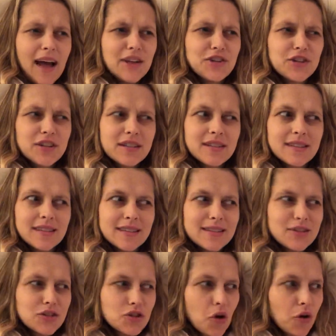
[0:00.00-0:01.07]
just,
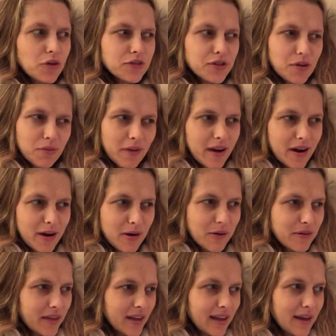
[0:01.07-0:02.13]
it's so
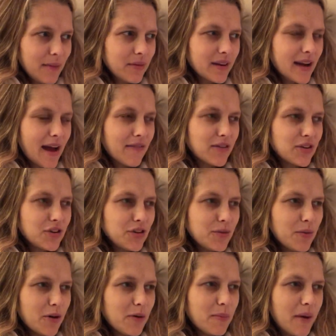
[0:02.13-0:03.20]
surreal thinking I'm going to have a
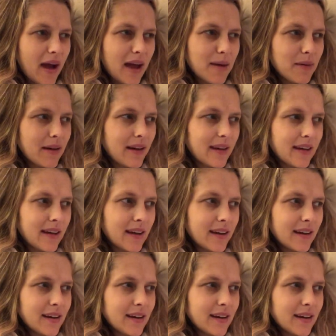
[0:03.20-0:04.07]
newborn baby